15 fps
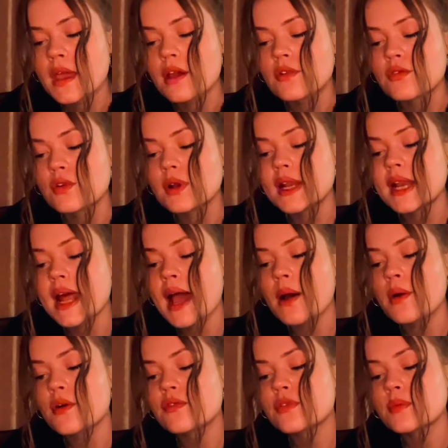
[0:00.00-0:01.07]
Ruling
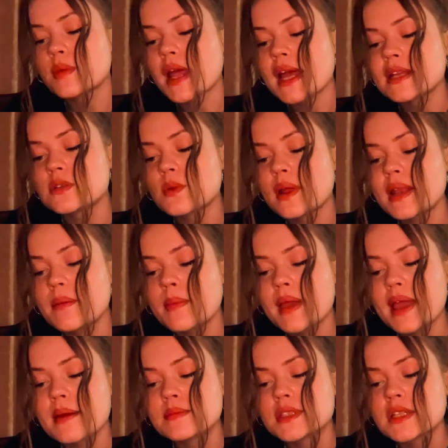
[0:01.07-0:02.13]
hour from 9:20
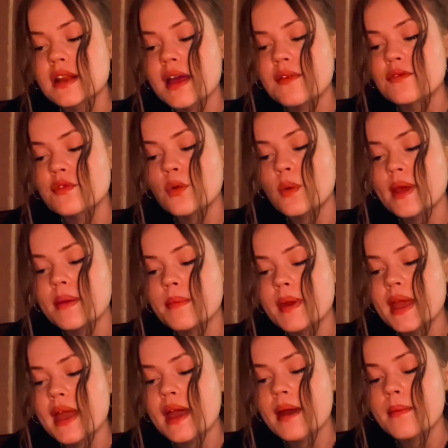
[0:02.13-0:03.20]
p.m. to 9:40
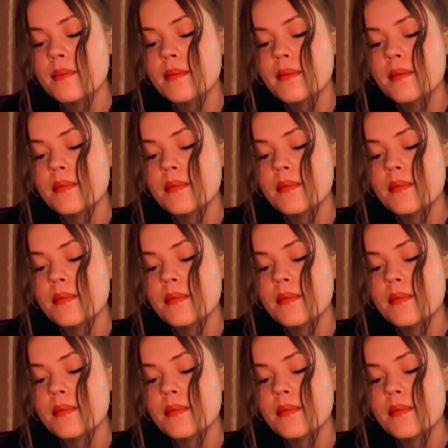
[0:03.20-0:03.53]
p.m.